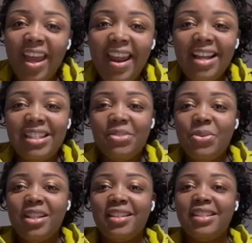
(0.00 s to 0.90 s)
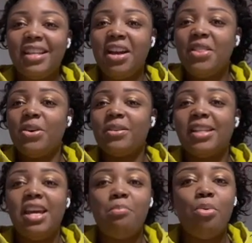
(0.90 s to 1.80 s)
And I just wanted to share those
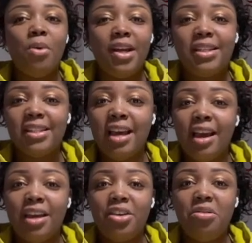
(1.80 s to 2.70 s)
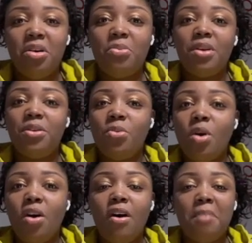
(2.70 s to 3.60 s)
key points, with you
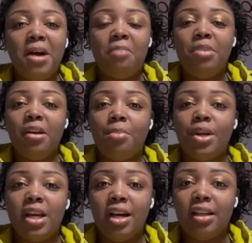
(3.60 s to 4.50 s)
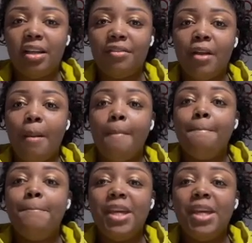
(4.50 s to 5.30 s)
all about being productive.